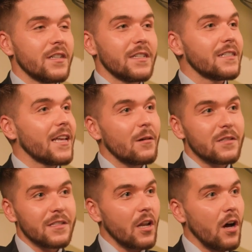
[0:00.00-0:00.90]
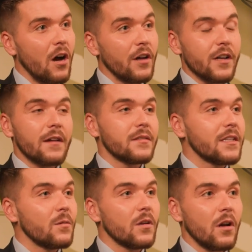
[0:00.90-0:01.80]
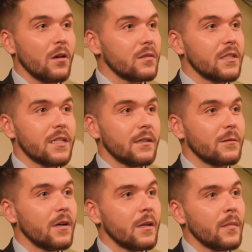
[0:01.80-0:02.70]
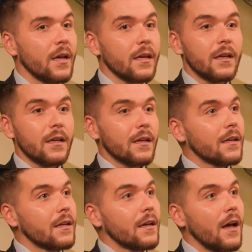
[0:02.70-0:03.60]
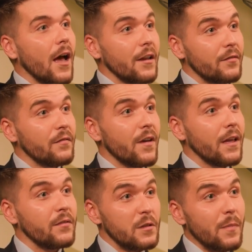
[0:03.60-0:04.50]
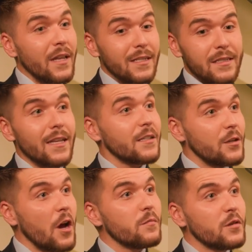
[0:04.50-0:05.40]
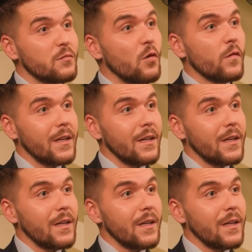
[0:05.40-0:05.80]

ready. Sales is a lot harder. I've still not closed the deal. And I'm like, and if you spent 6-9 months more